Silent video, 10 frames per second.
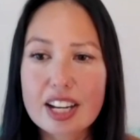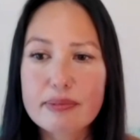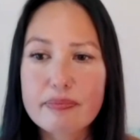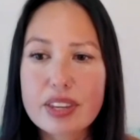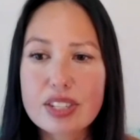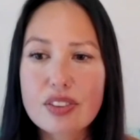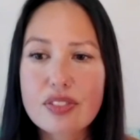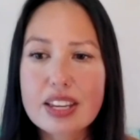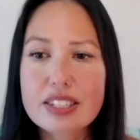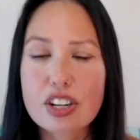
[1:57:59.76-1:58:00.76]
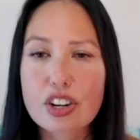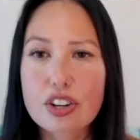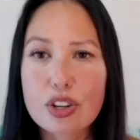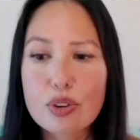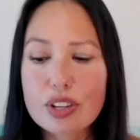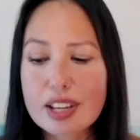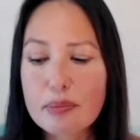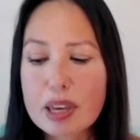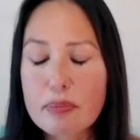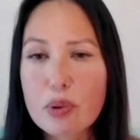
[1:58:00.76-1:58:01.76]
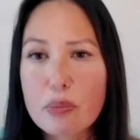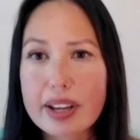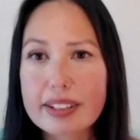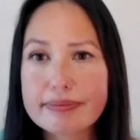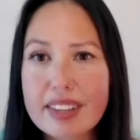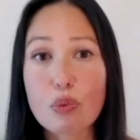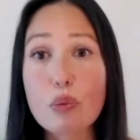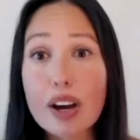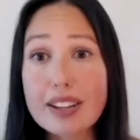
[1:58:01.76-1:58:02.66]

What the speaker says: these are things that are new to some people, but we want to